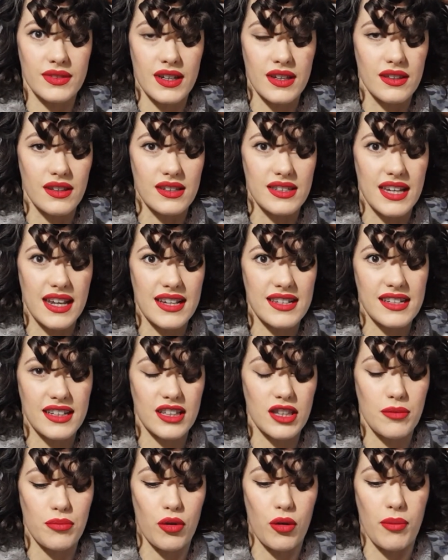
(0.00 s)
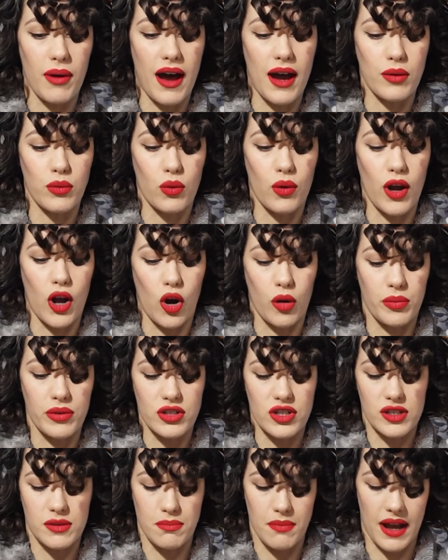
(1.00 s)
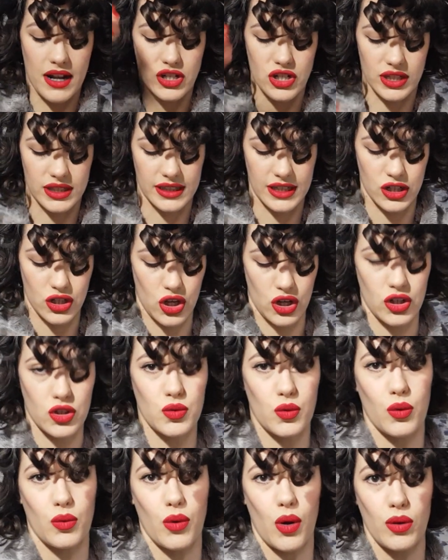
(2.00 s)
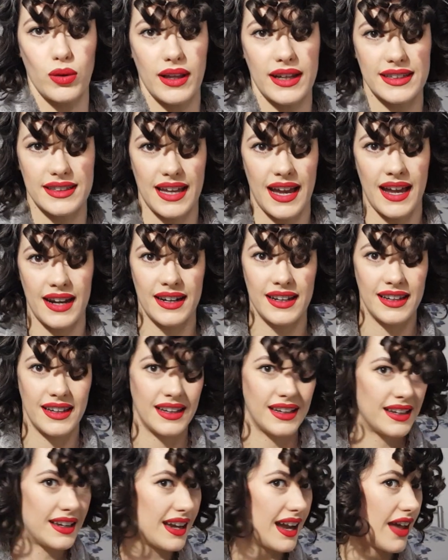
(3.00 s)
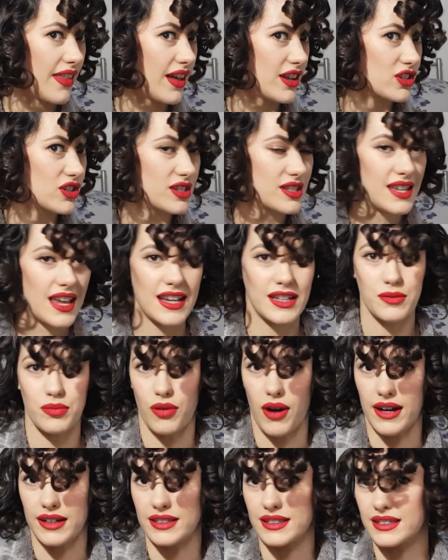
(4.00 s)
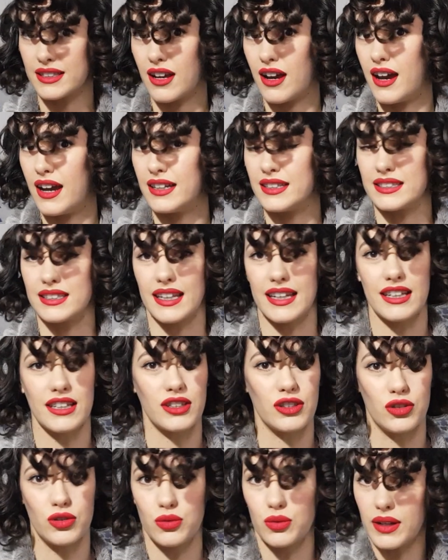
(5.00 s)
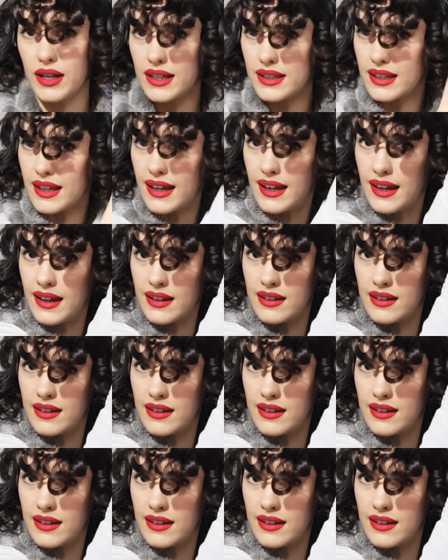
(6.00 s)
The teasing and the pomade will help it just magically turn into a roll like that. And that just takes practice, guys. Like, you'll get there.